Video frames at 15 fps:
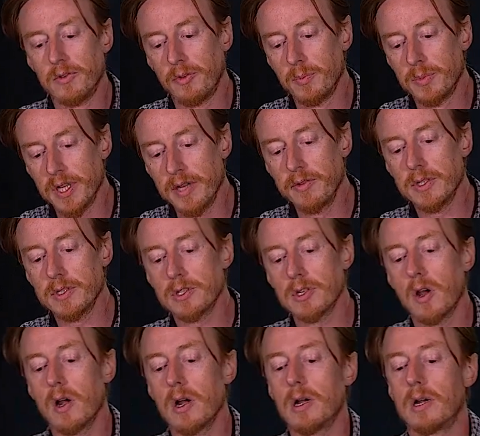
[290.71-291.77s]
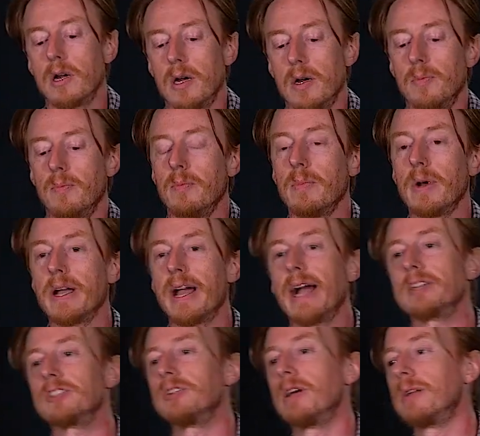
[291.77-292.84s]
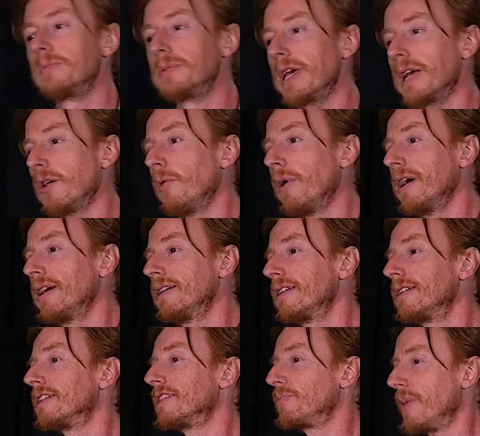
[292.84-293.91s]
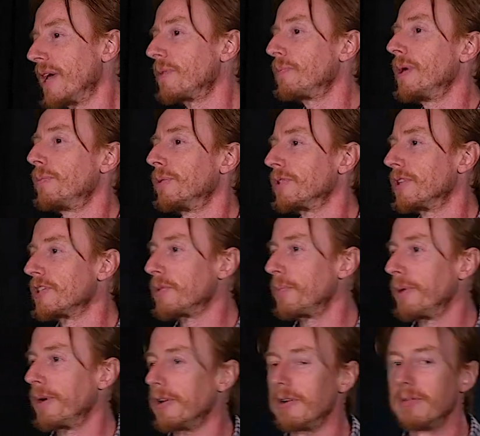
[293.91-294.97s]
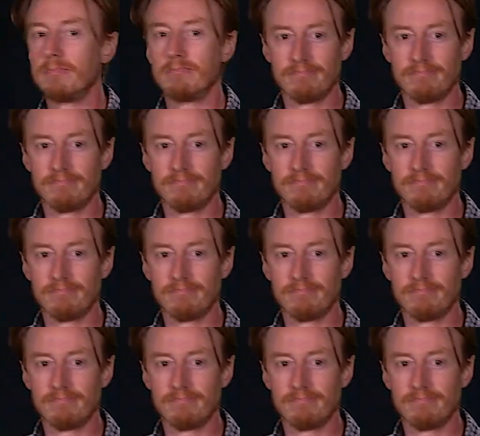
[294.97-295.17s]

From Devian's talk, my action item takeaway is make people disappear,